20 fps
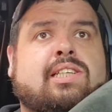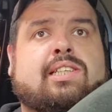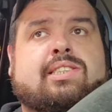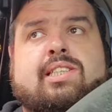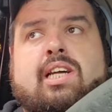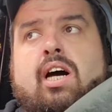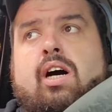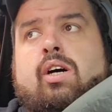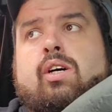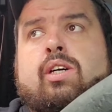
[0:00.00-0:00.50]
and
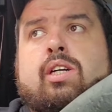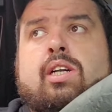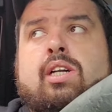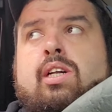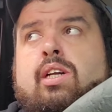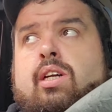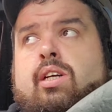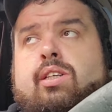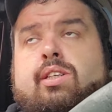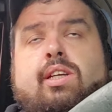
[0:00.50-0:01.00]
it's all
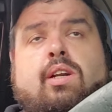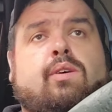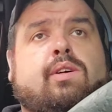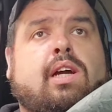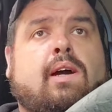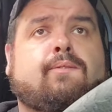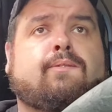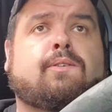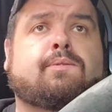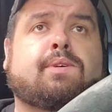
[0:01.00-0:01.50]
you know
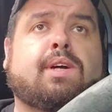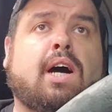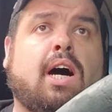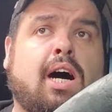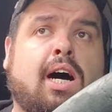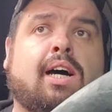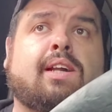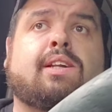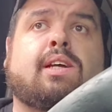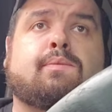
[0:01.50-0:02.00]
come from
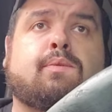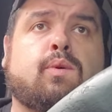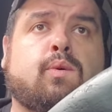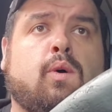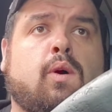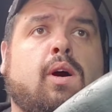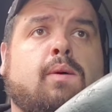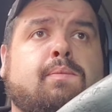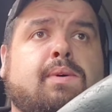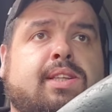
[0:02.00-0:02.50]
God number
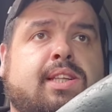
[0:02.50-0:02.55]
one.